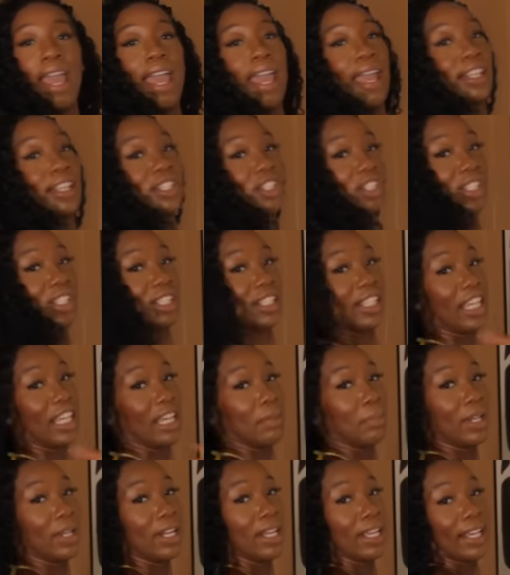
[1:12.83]
And just
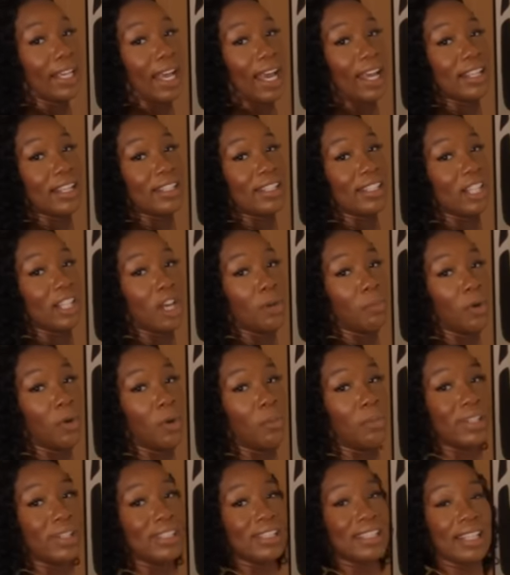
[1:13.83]
keeping it kind of
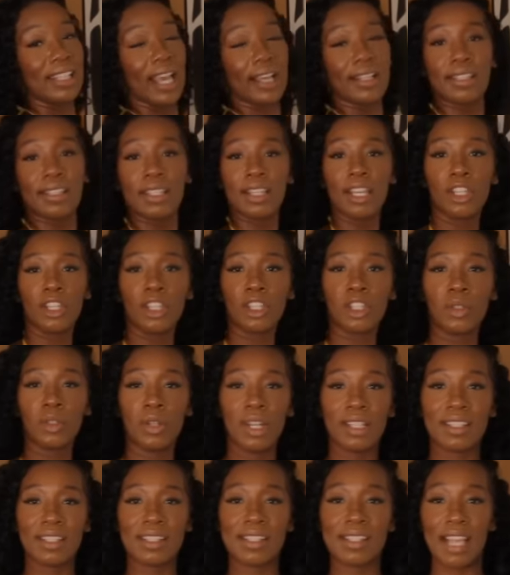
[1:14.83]
simple but sexy and cute
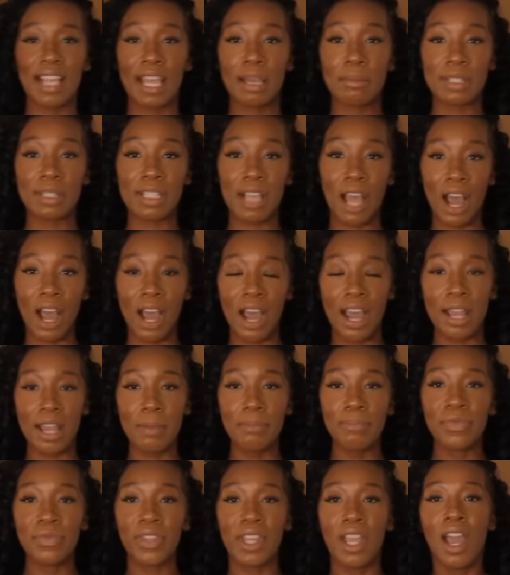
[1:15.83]
at the same
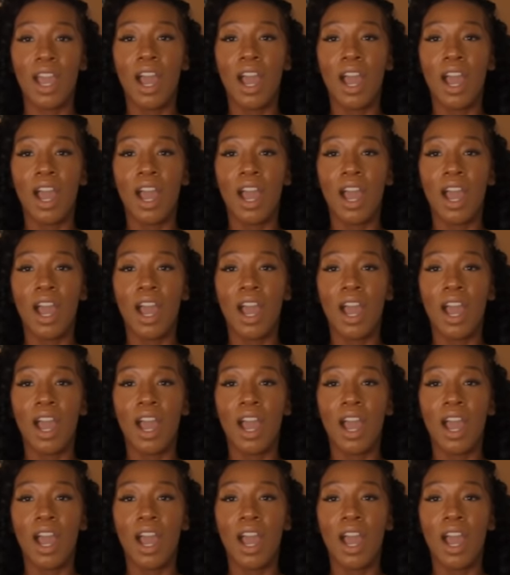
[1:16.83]
time.